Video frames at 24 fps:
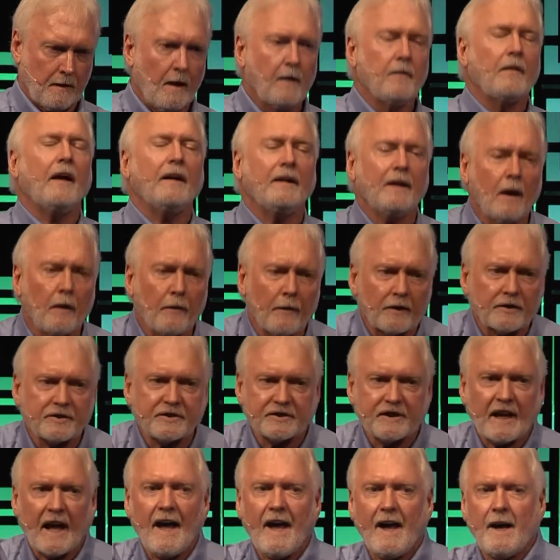They know they're
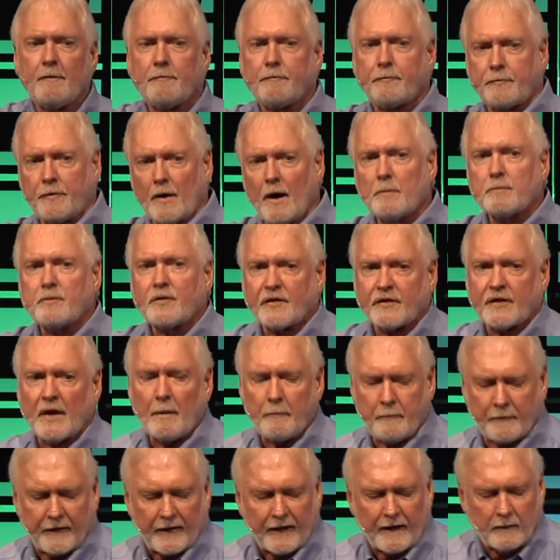saved from
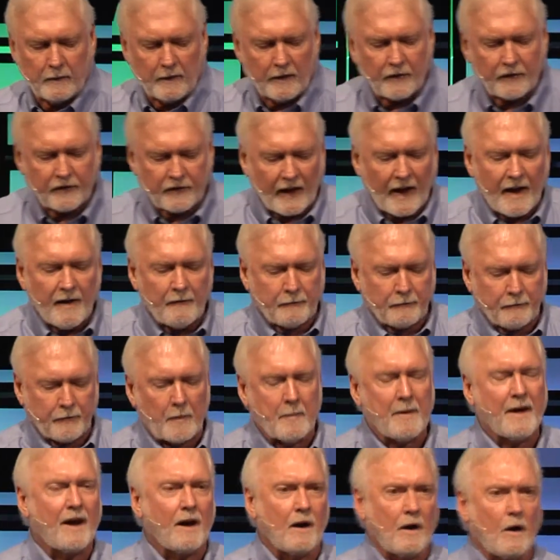something, they're saved
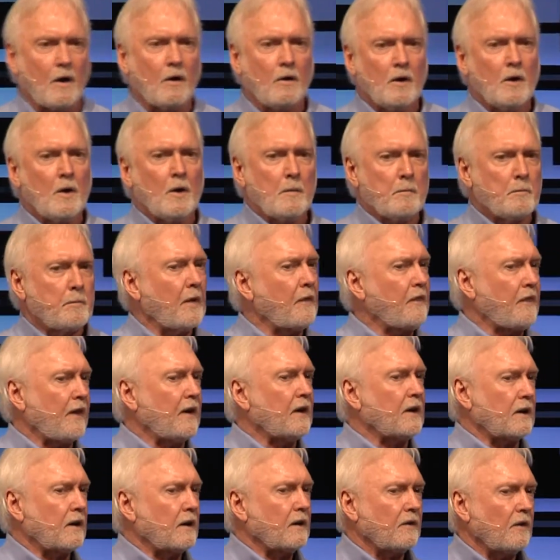from hell, but
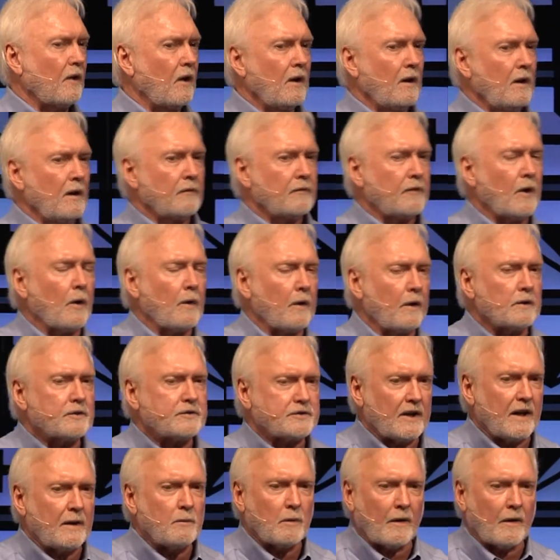they don't understand